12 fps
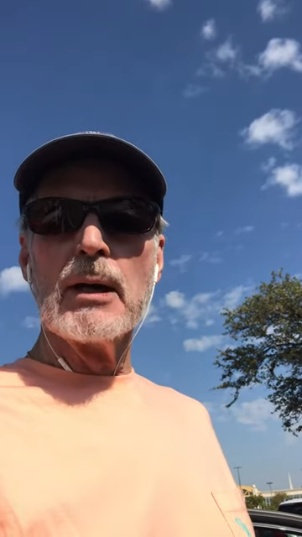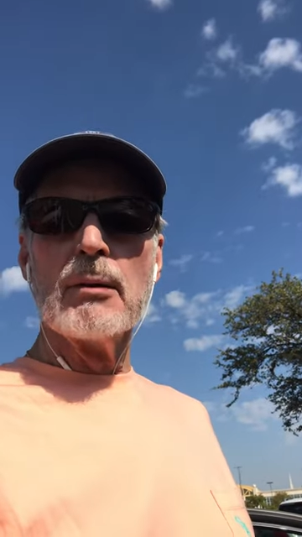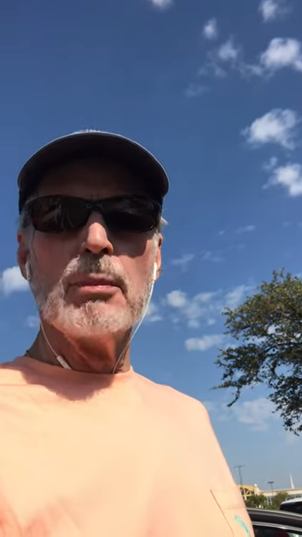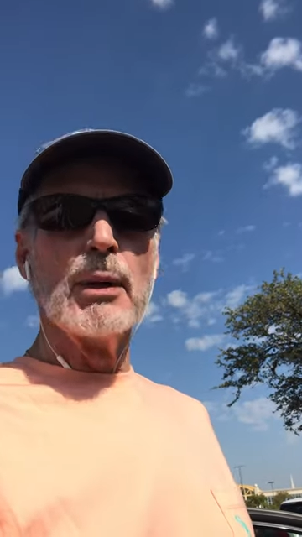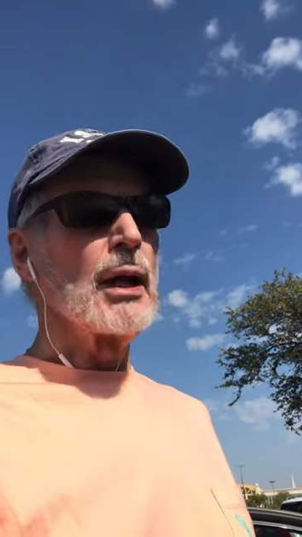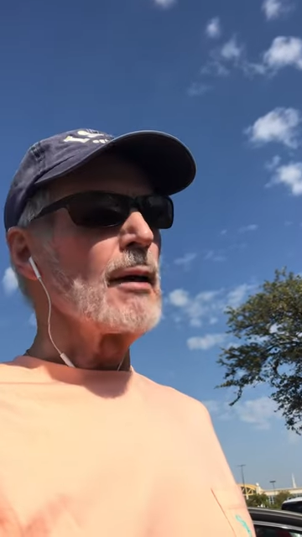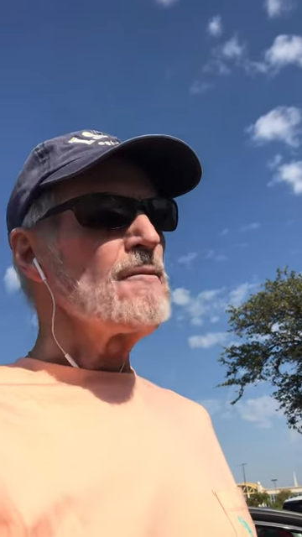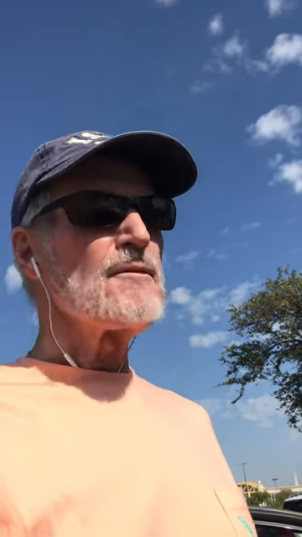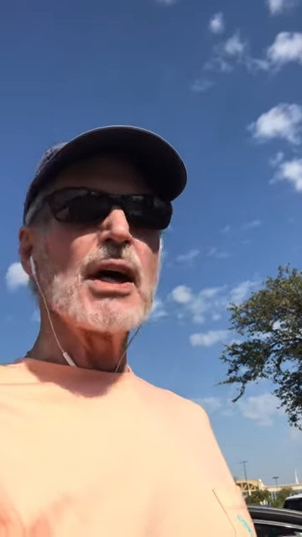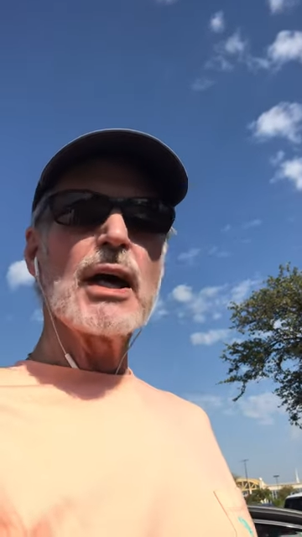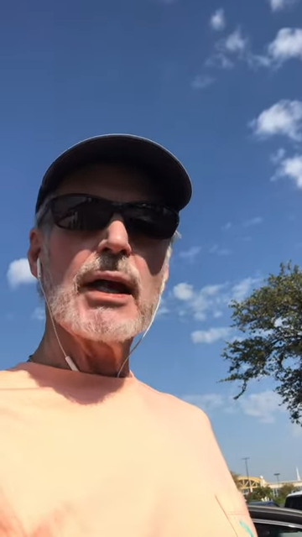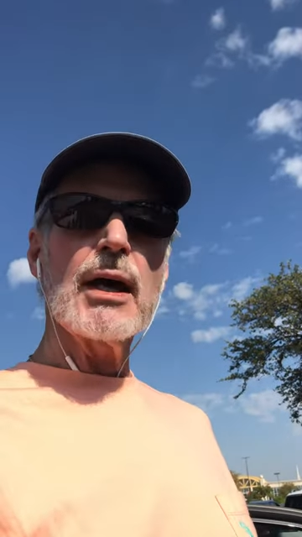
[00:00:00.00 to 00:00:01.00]
But I'm
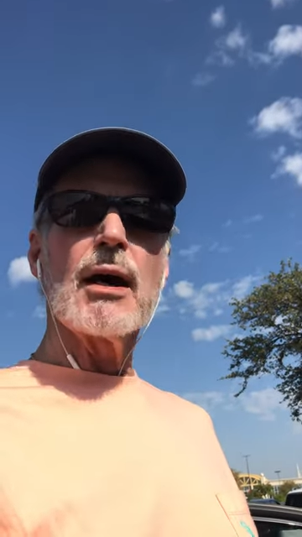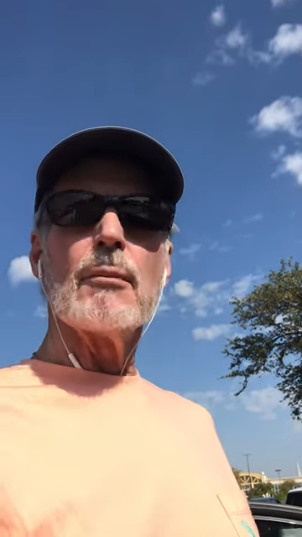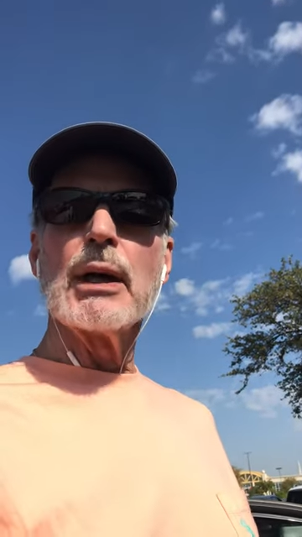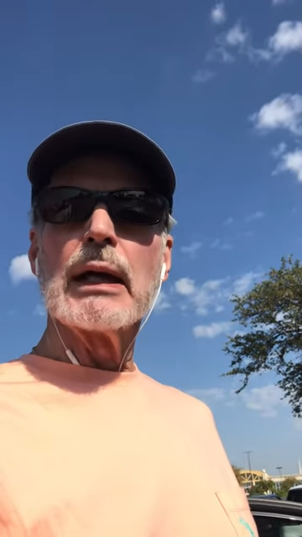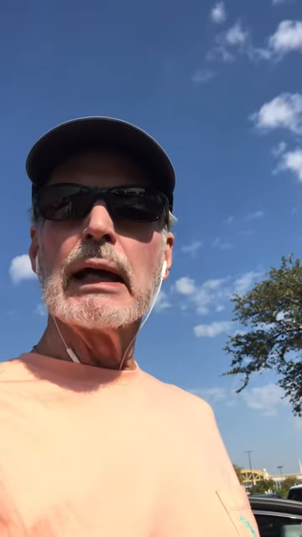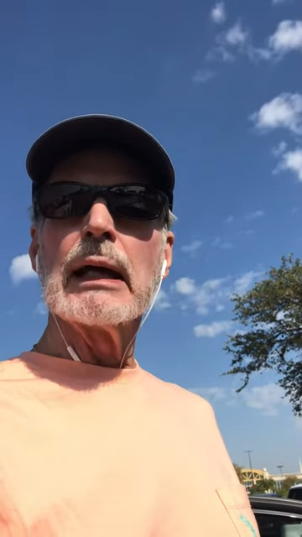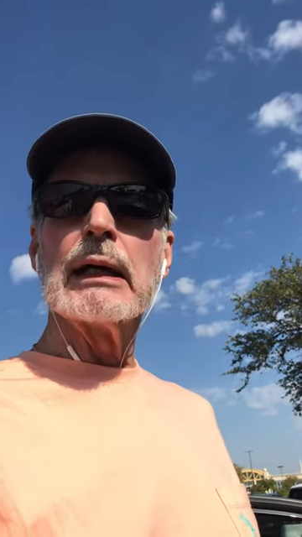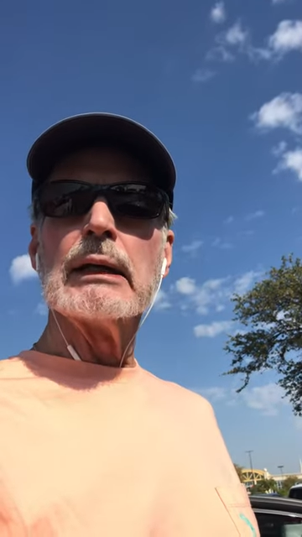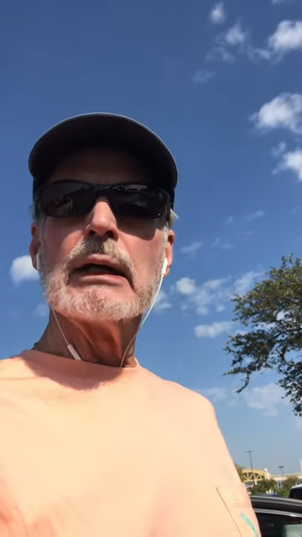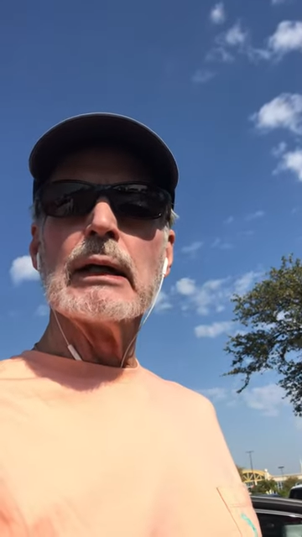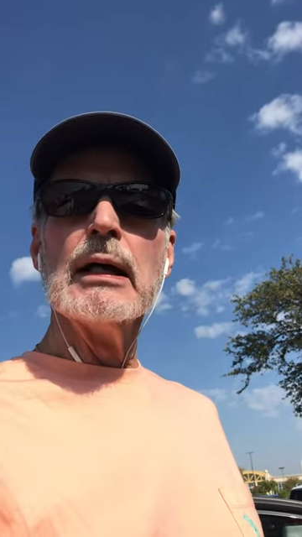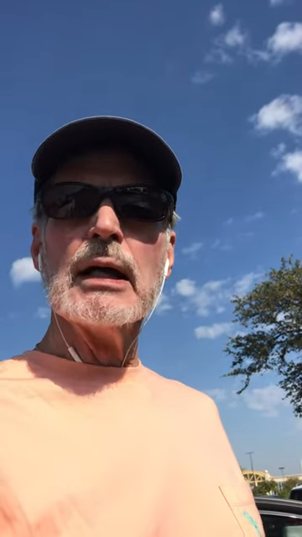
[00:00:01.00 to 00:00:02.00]
fed up. And
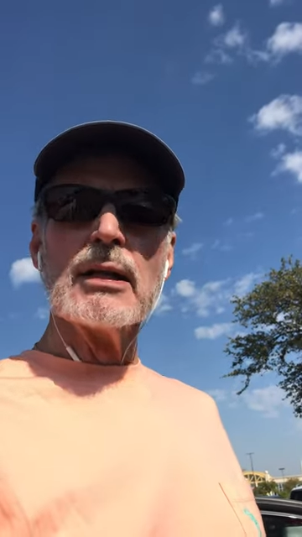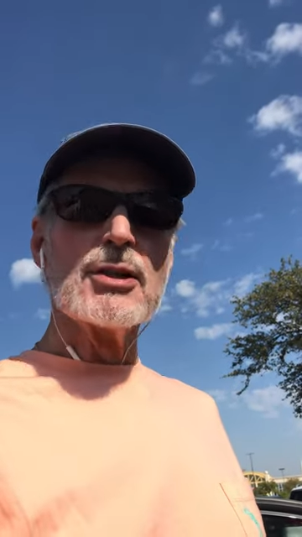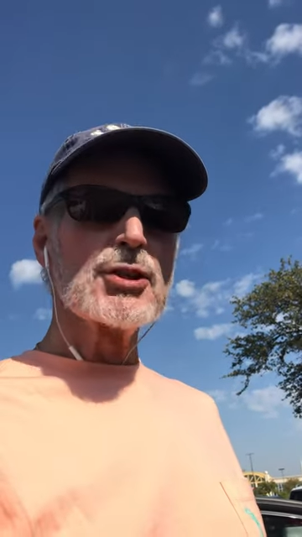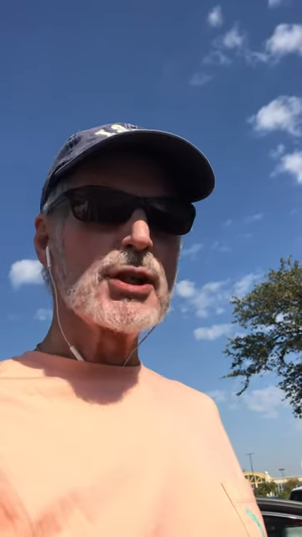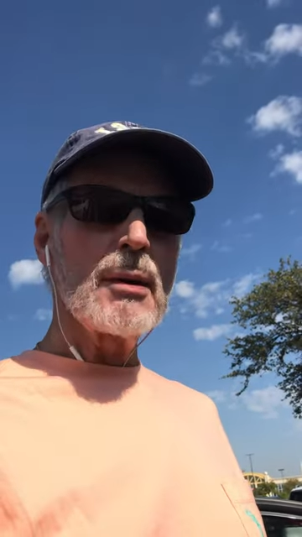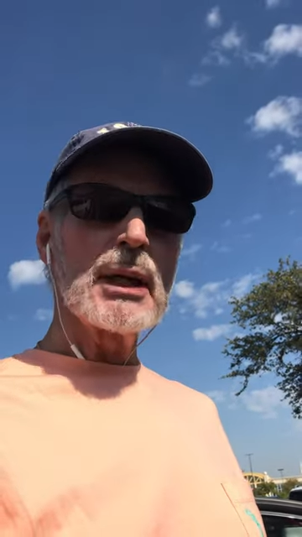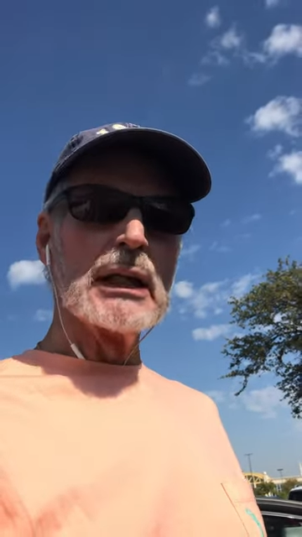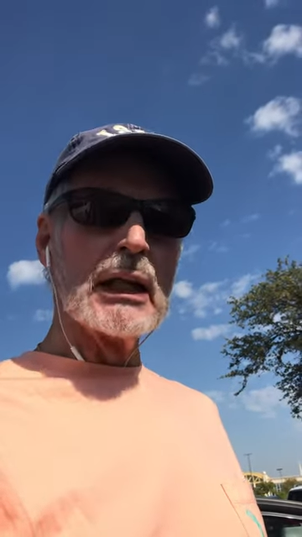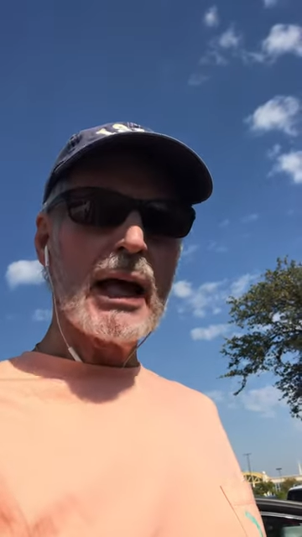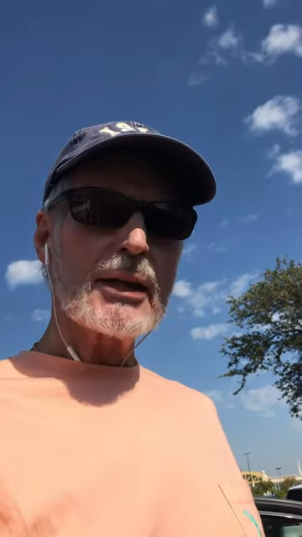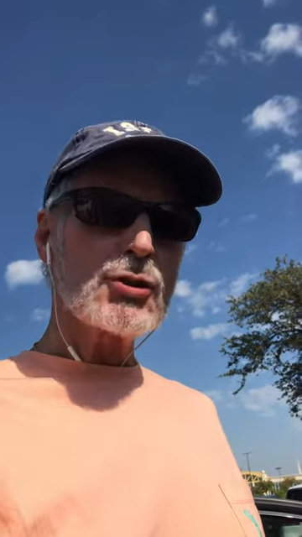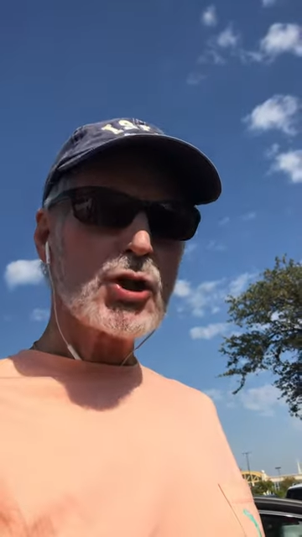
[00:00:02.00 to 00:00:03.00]
this coming
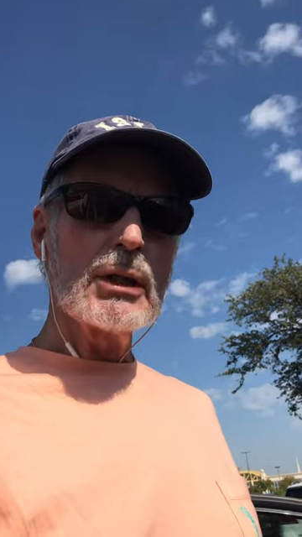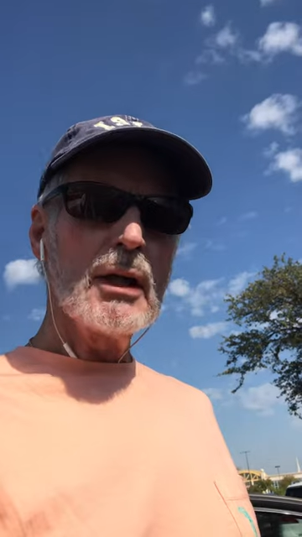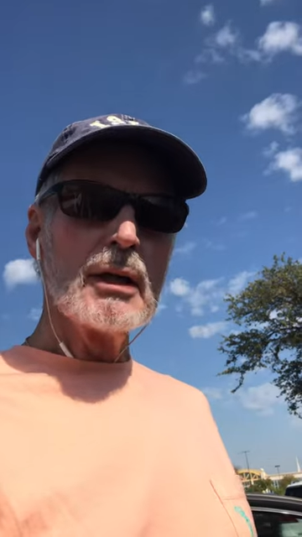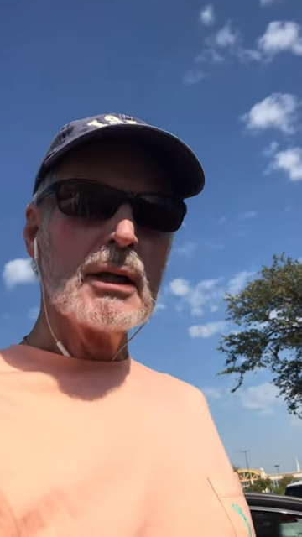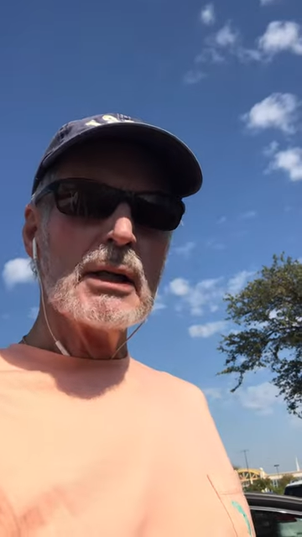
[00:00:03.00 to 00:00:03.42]
election,